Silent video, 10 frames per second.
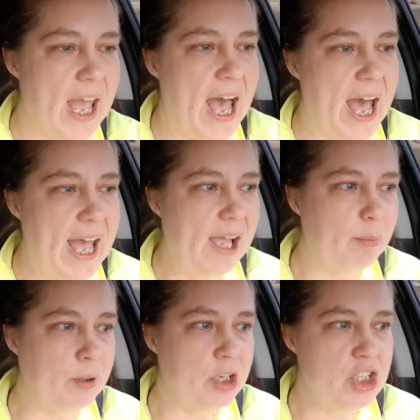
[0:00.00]
I
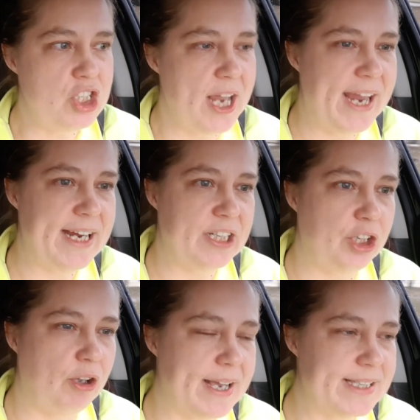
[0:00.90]
appreciate
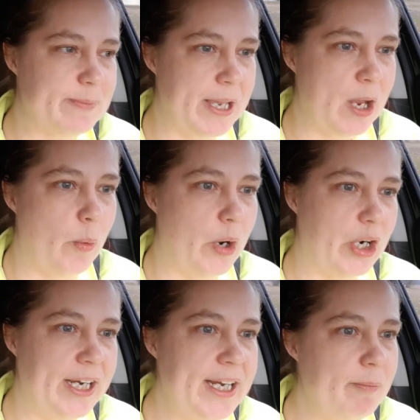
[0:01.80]
you guys being
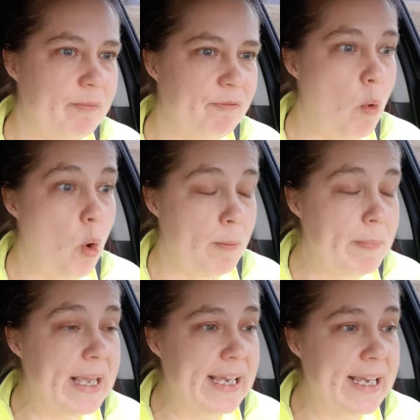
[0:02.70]
worried for
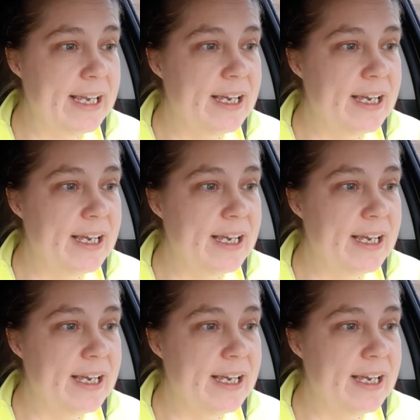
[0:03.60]
me,